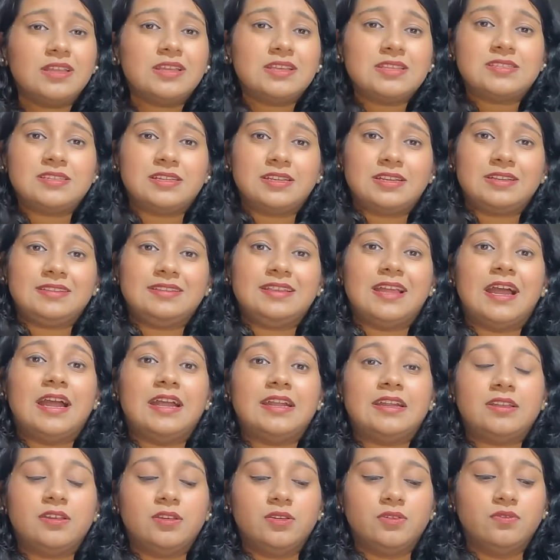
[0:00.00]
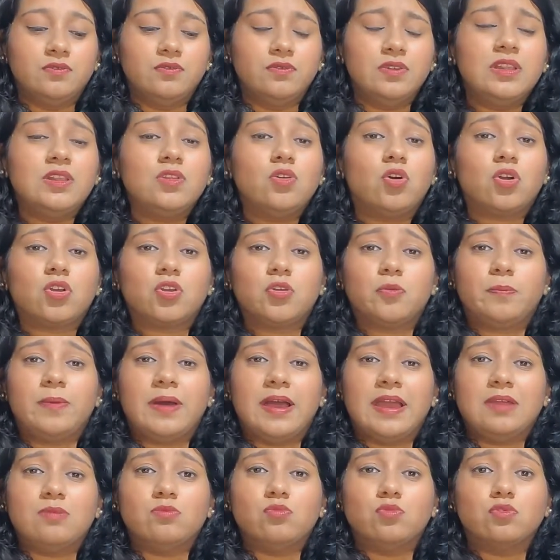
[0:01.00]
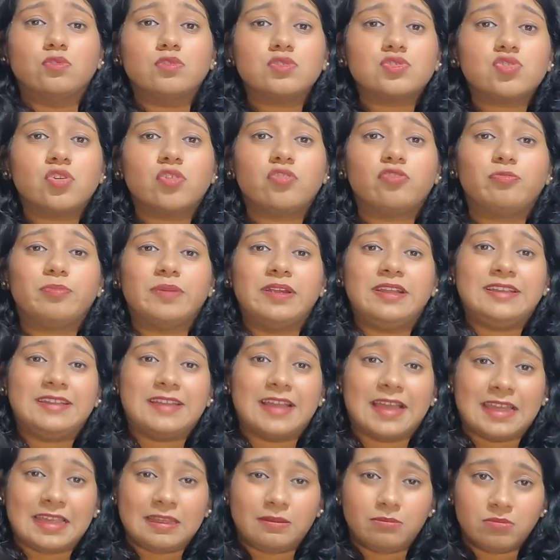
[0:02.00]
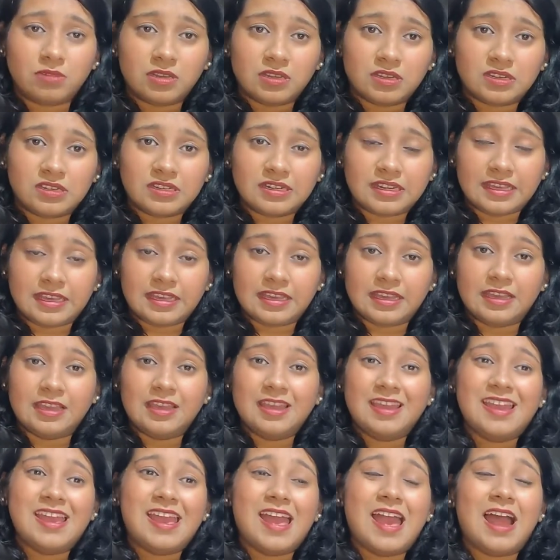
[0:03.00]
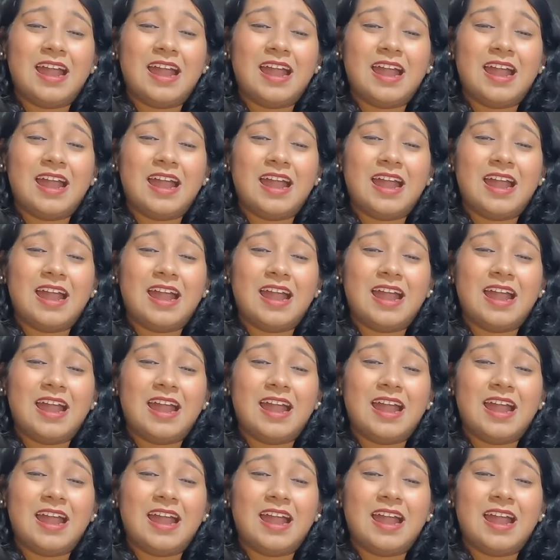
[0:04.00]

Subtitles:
is it that will occupy most of my time in a day,